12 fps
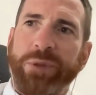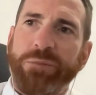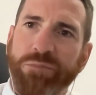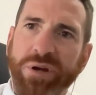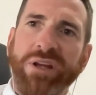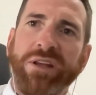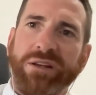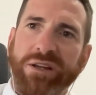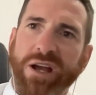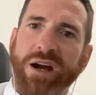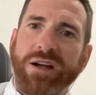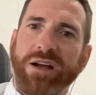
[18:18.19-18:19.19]
been
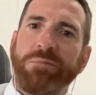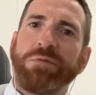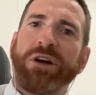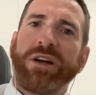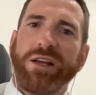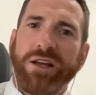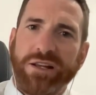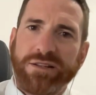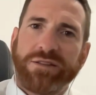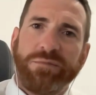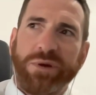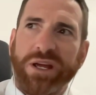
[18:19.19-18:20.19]
younger playing
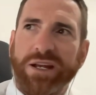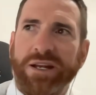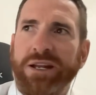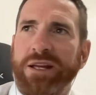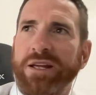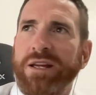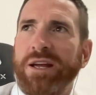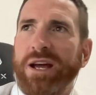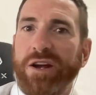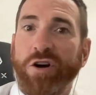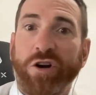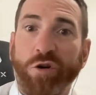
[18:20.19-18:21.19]
against the men,
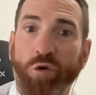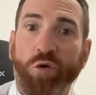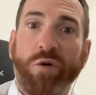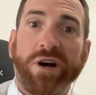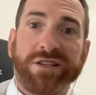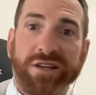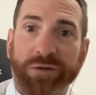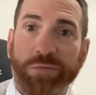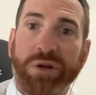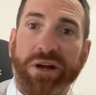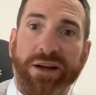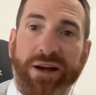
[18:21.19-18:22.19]
and I'd always had to
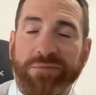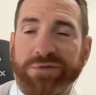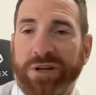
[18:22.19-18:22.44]
play up.